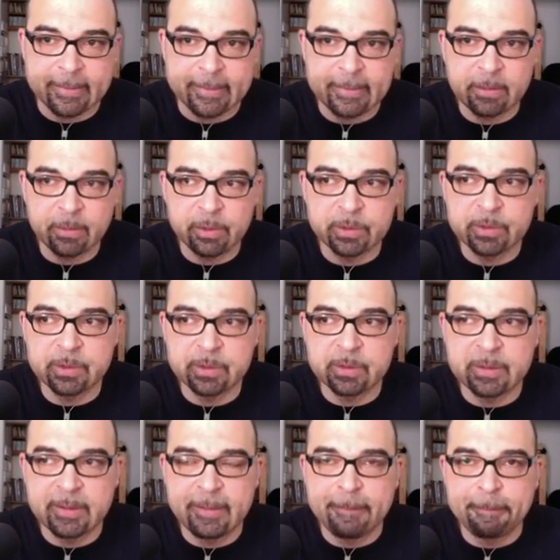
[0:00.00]
There was
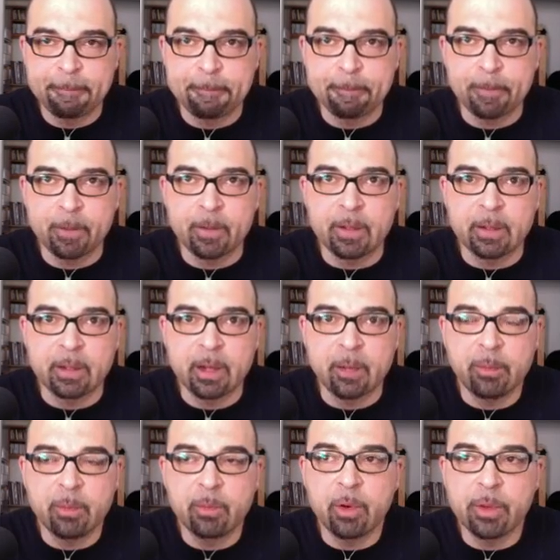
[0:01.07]
a
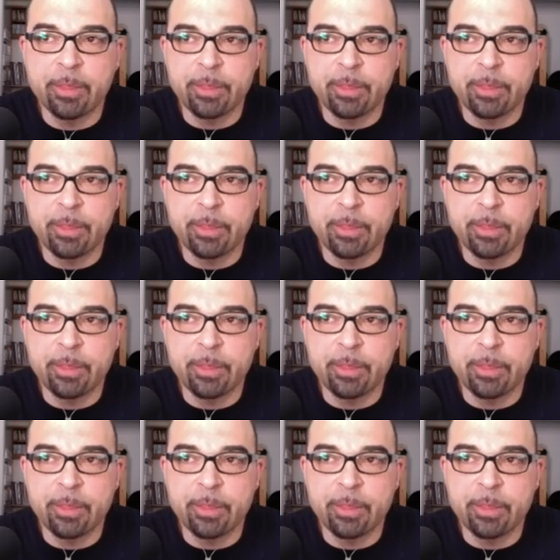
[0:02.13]
couple more